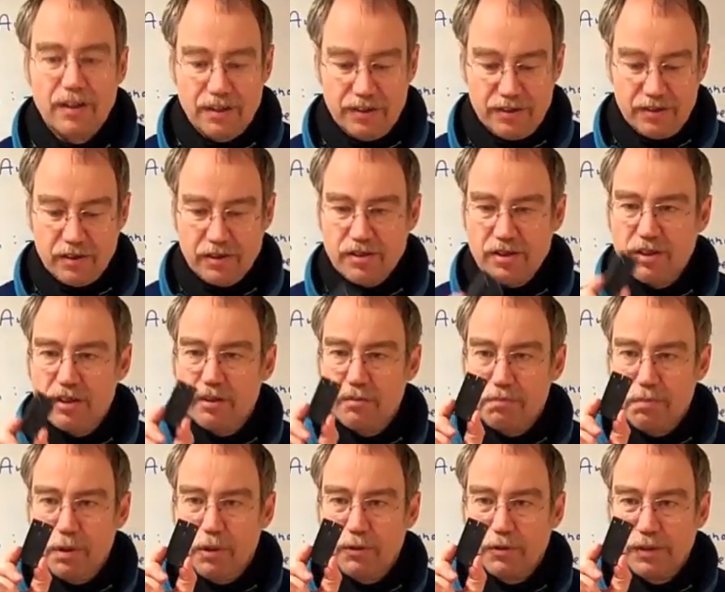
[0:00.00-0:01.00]
such a
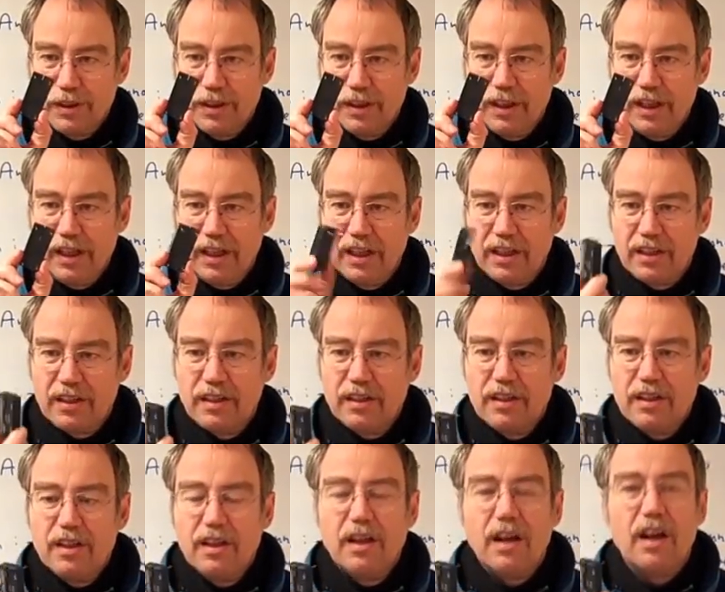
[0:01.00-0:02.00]
component here
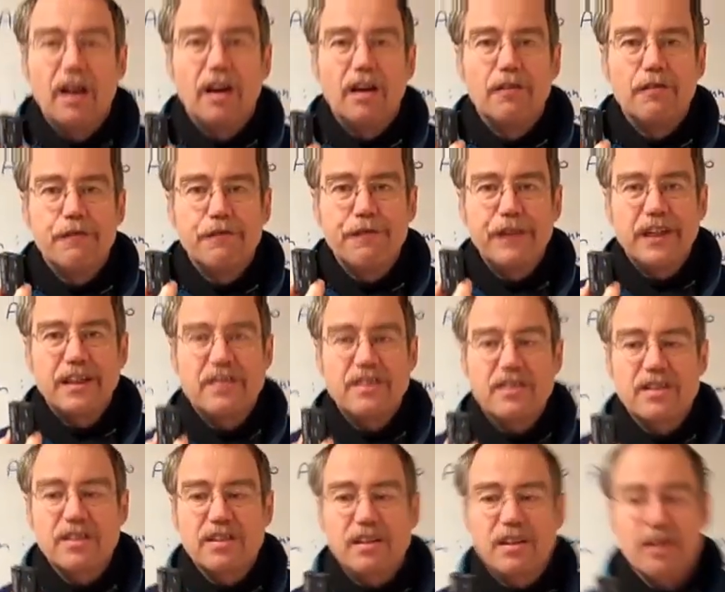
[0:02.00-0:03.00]

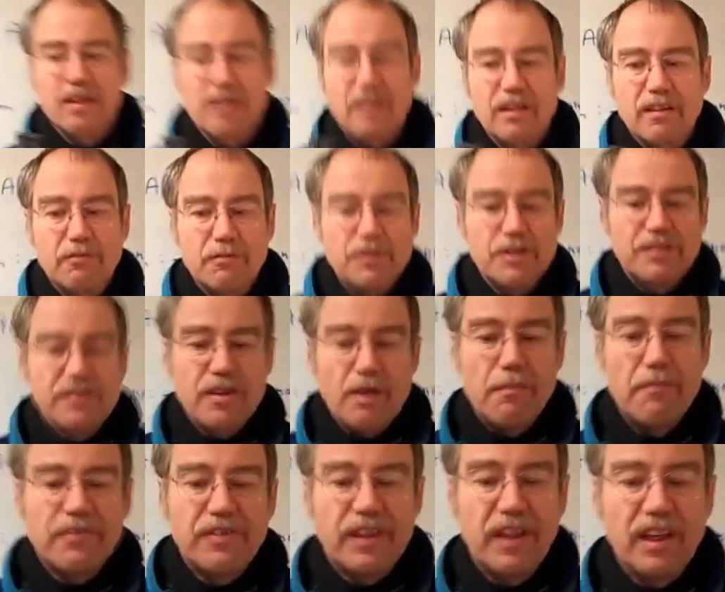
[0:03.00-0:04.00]
fixed with
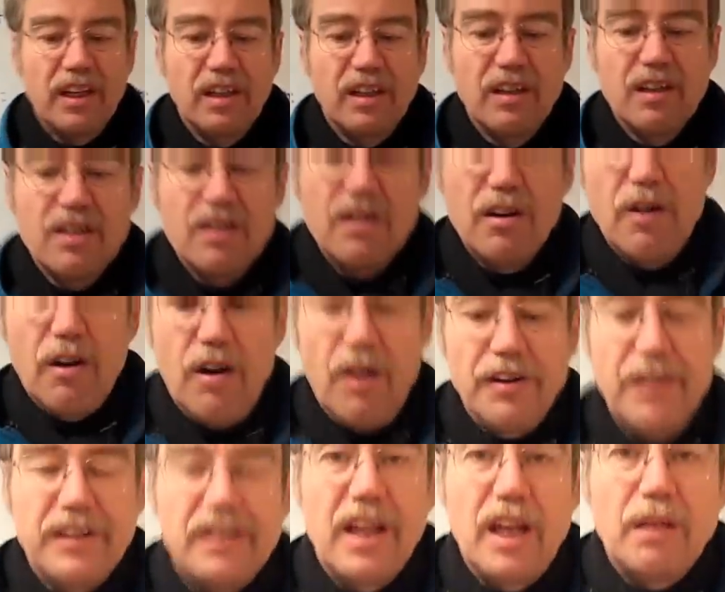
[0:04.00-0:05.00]
something on an